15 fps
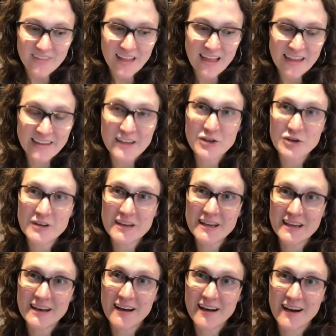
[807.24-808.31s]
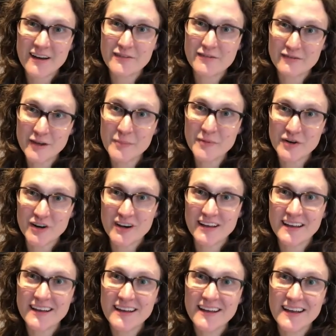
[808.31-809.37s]
I'd like you to get on
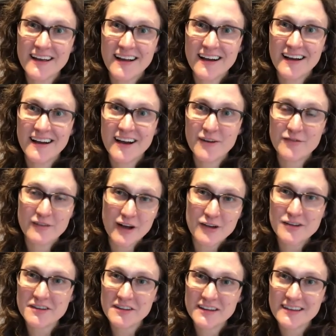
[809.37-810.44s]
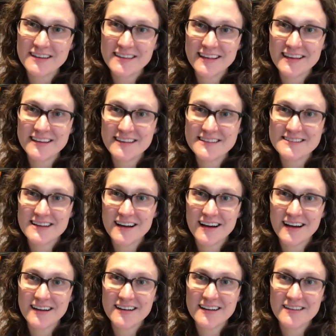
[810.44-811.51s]
Flipgrid, follow the link that is
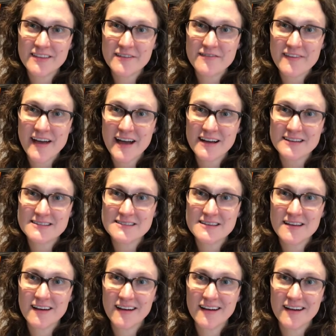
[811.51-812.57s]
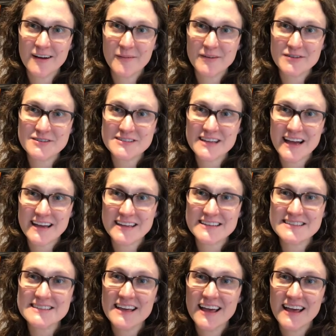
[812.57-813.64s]
on the facts under
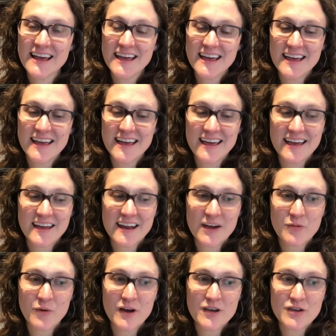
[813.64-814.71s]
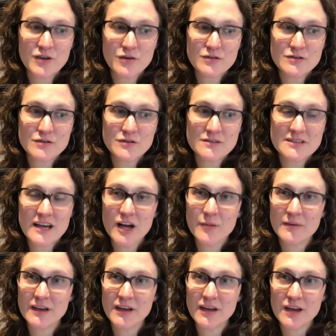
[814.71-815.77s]
science, and I want you to tell
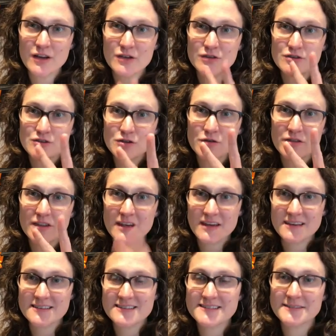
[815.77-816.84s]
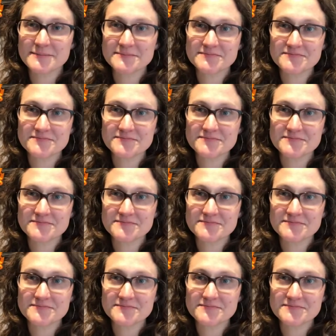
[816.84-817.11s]
me 2 things.